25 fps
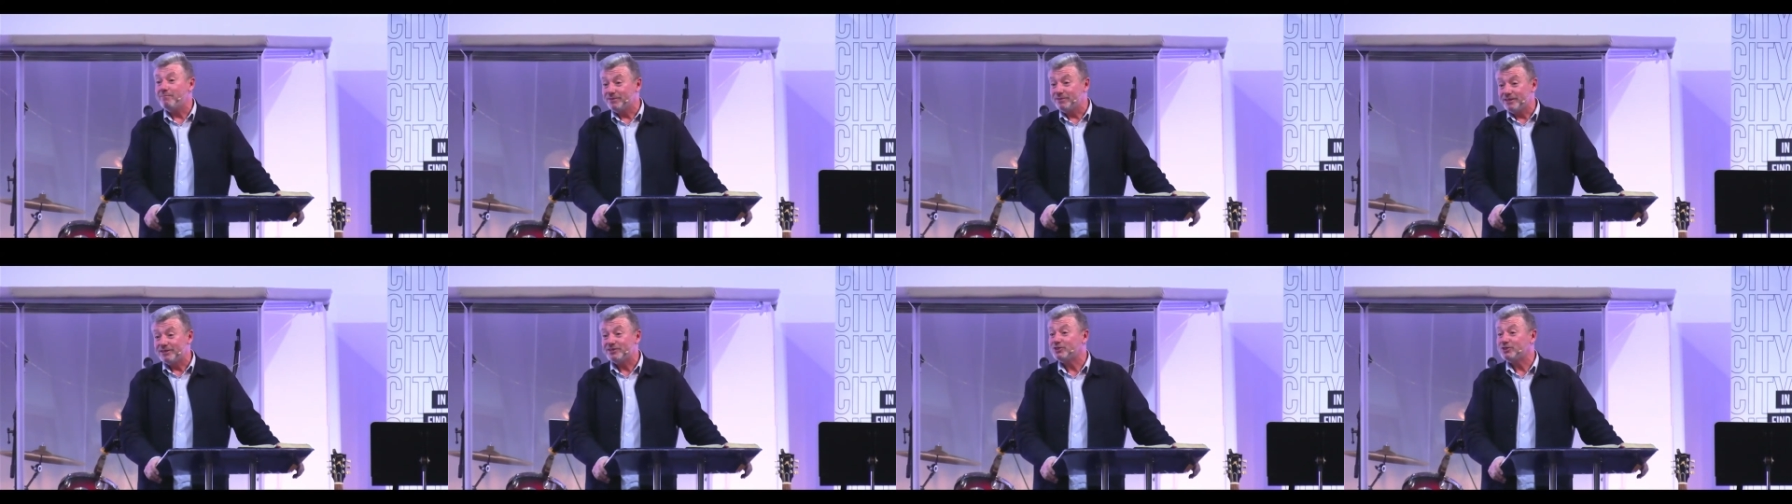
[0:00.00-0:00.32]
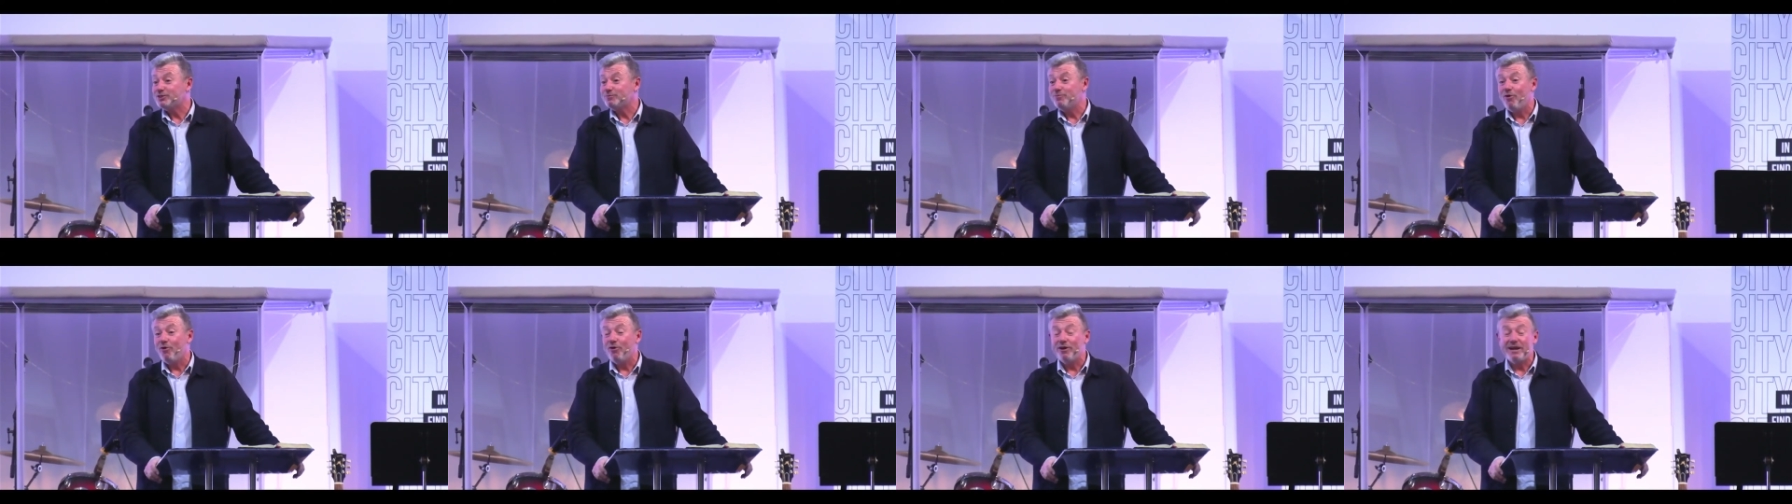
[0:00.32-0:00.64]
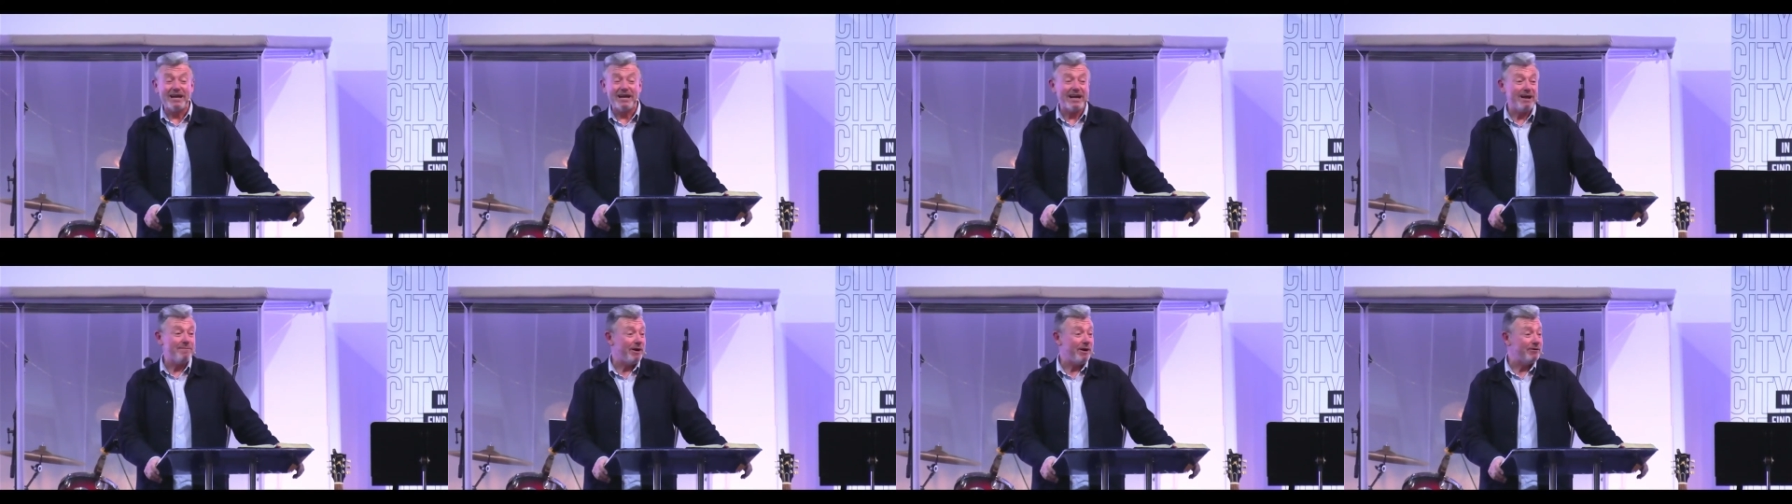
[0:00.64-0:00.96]
this
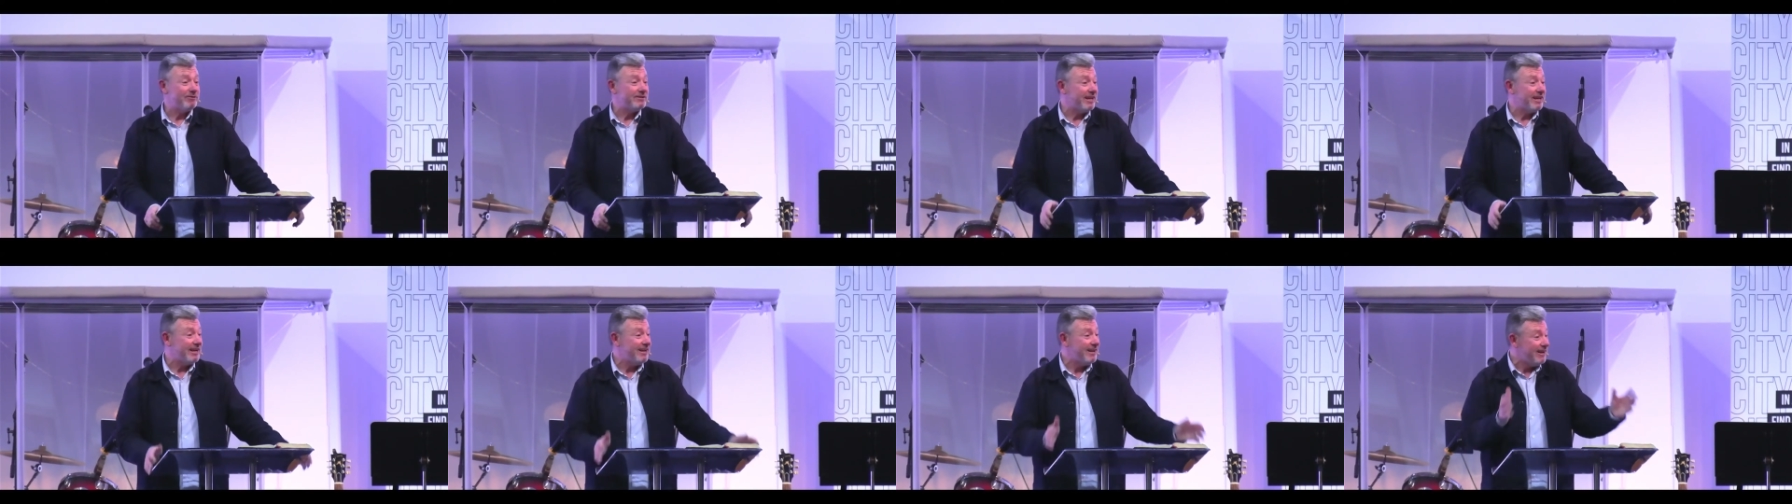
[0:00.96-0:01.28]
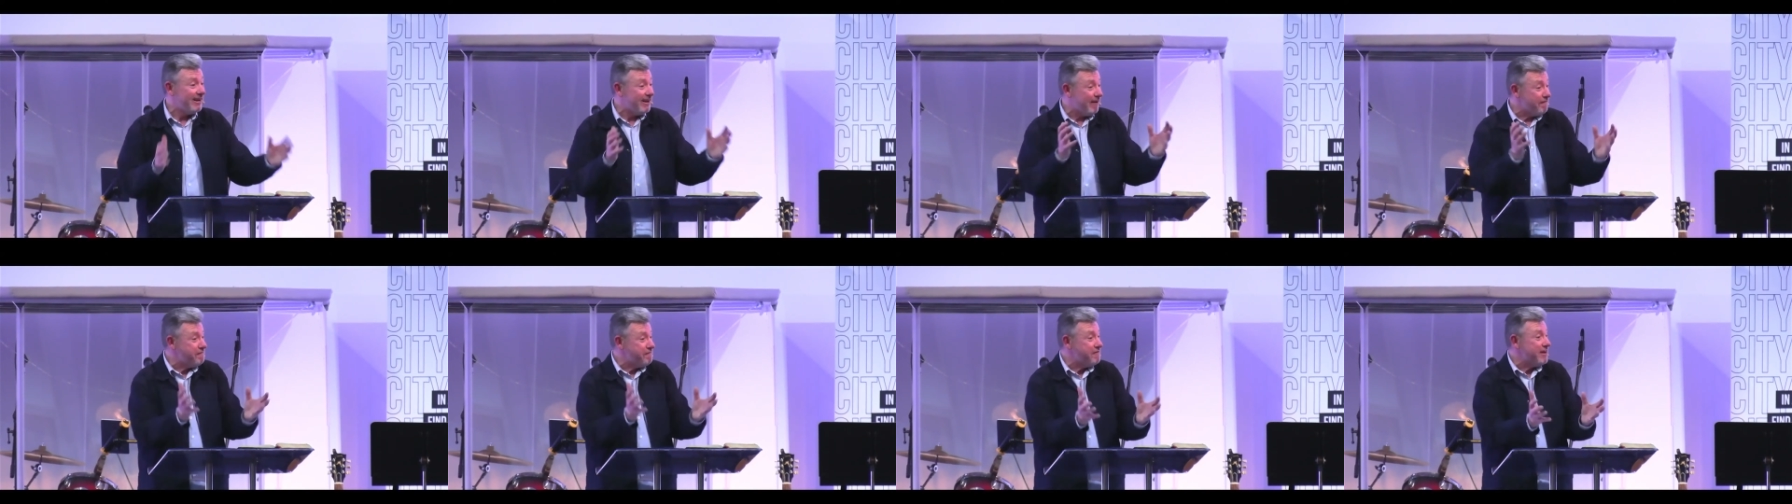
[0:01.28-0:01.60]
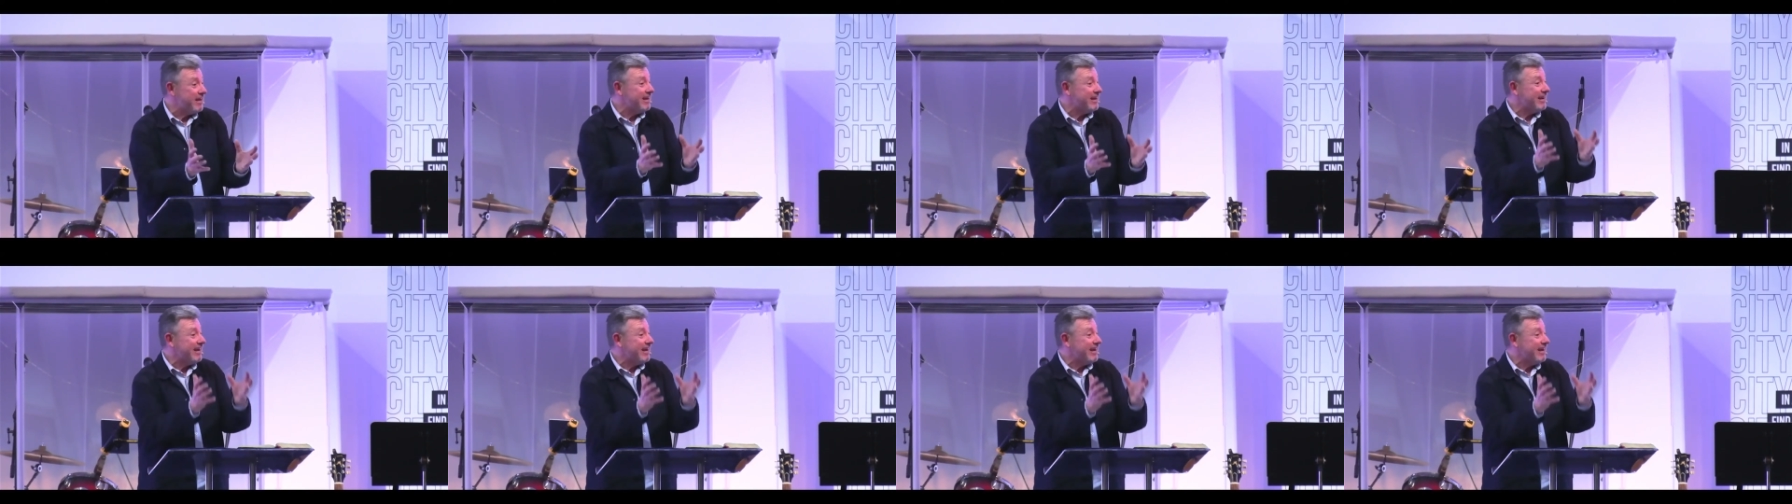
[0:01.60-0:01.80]
morning about the loving